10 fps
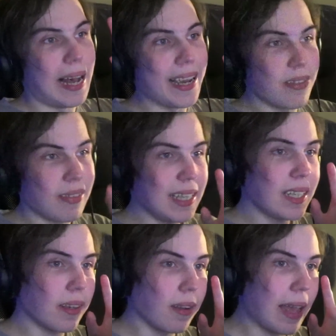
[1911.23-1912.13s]
I
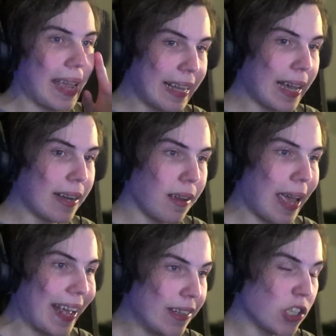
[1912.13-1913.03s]
think Egghead
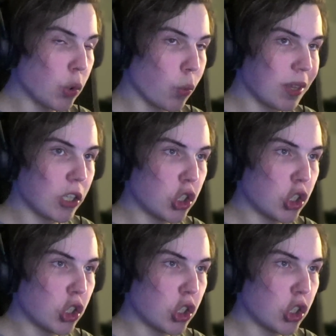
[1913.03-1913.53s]
ends with the